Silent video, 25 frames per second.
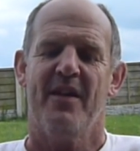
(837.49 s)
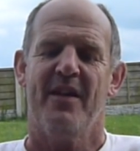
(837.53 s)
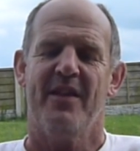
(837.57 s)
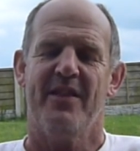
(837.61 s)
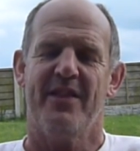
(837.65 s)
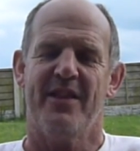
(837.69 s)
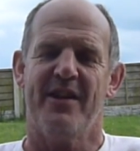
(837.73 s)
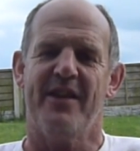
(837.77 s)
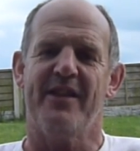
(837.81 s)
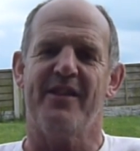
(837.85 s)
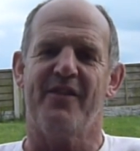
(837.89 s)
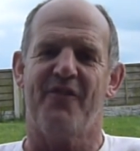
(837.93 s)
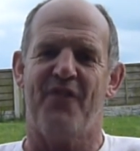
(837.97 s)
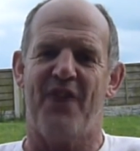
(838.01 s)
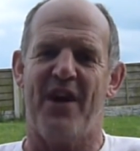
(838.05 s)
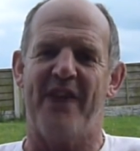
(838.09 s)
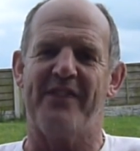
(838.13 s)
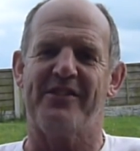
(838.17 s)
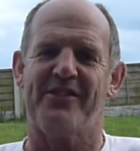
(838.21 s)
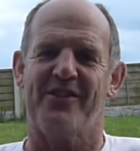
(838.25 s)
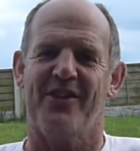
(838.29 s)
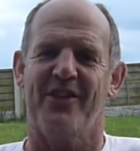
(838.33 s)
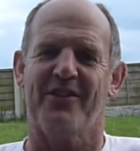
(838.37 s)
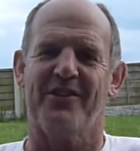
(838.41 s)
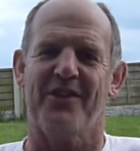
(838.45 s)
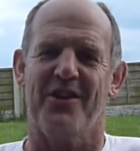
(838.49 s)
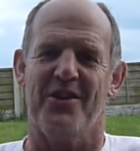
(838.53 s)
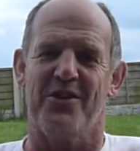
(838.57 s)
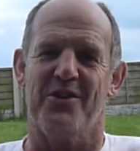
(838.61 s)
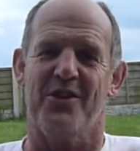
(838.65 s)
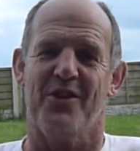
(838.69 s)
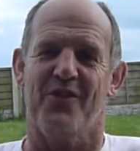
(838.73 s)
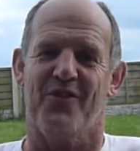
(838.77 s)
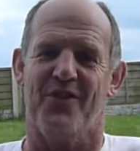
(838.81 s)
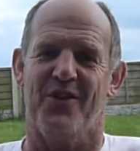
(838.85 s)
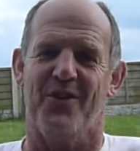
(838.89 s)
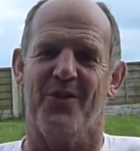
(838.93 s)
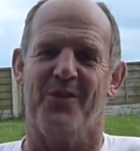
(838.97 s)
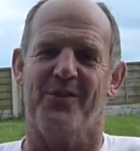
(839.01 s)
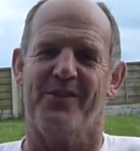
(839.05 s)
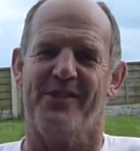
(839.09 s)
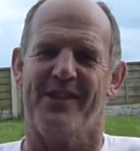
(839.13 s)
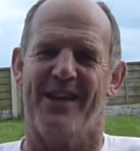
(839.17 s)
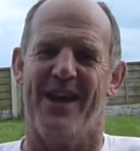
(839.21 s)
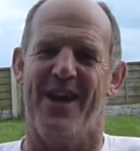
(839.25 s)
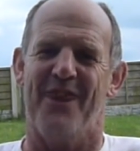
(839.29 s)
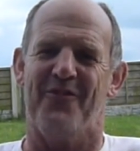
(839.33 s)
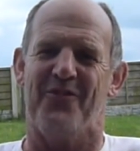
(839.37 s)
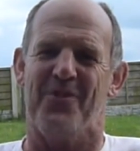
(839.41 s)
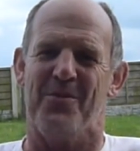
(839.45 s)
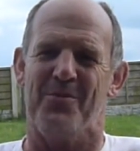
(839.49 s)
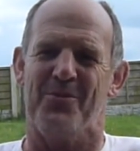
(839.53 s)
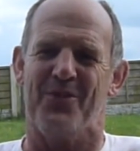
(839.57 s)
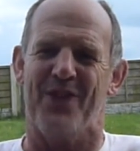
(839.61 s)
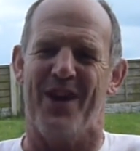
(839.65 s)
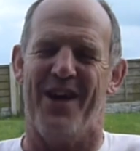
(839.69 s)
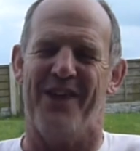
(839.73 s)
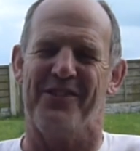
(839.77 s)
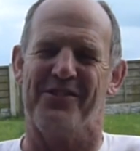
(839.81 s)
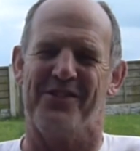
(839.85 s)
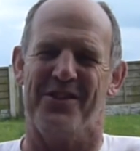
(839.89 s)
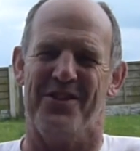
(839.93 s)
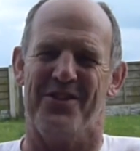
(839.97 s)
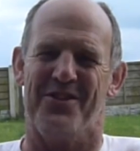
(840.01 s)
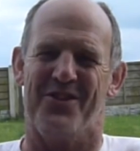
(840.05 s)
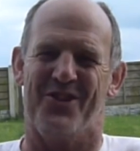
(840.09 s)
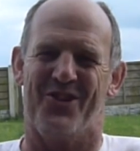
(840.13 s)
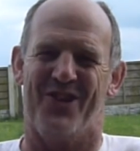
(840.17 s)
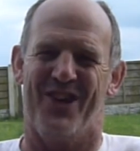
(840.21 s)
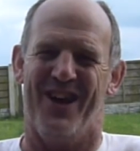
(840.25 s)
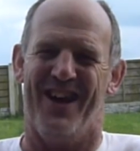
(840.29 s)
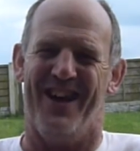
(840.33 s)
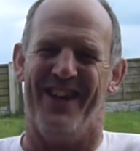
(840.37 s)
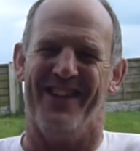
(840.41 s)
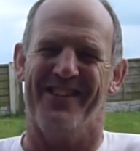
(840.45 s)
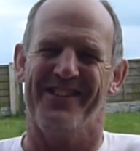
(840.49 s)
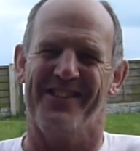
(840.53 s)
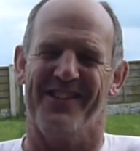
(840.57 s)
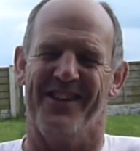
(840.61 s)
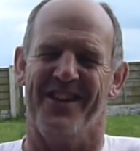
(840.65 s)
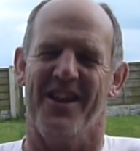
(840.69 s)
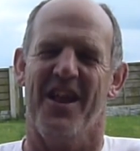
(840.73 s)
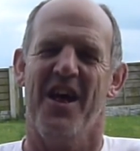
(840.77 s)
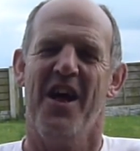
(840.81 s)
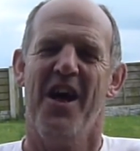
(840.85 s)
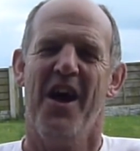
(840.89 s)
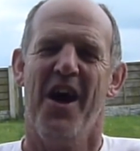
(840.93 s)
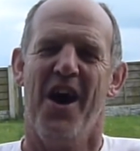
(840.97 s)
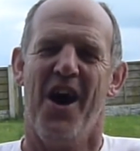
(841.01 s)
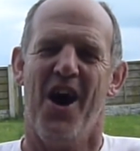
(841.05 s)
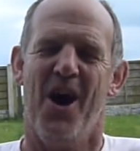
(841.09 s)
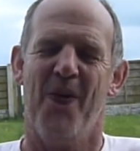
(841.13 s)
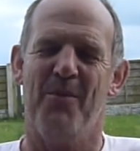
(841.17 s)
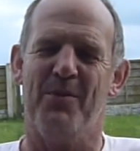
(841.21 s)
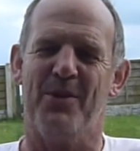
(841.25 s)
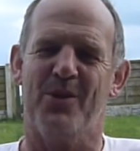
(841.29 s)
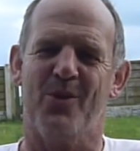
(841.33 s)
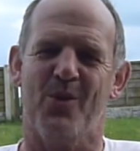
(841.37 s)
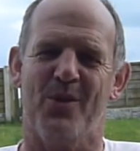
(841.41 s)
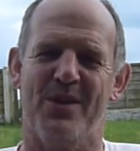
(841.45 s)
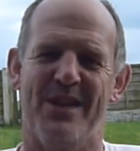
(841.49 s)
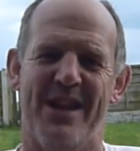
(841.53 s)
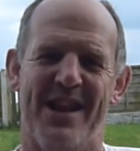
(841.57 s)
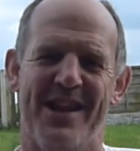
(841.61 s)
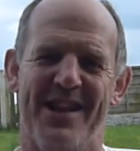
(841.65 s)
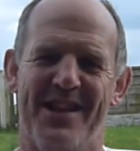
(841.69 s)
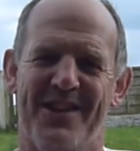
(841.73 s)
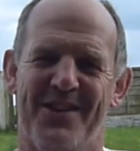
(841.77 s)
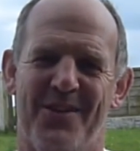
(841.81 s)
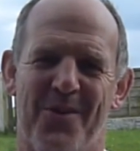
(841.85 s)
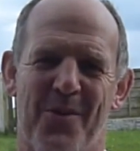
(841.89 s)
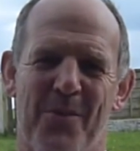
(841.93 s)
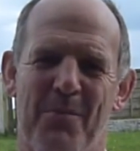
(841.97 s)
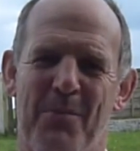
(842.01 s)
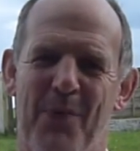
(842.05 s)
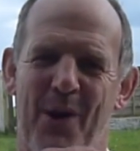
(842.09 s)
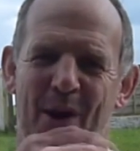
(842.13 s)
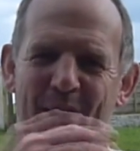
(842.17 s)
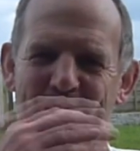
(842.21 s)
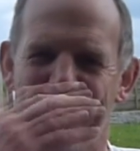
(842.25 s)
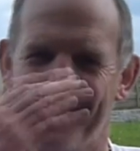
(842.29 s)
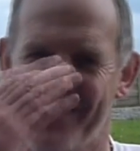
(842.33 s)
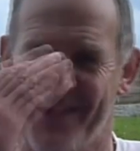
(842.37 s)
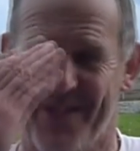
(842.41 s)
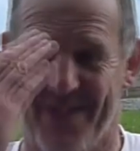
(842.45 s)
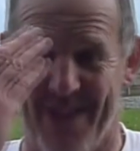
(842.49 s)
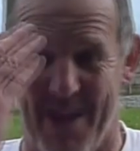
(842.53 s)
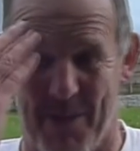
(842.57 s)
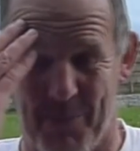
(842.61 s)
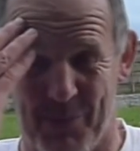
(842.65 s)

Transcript: there is a faster alternative route to get from Sharlston to Sharlston, or between any two points on that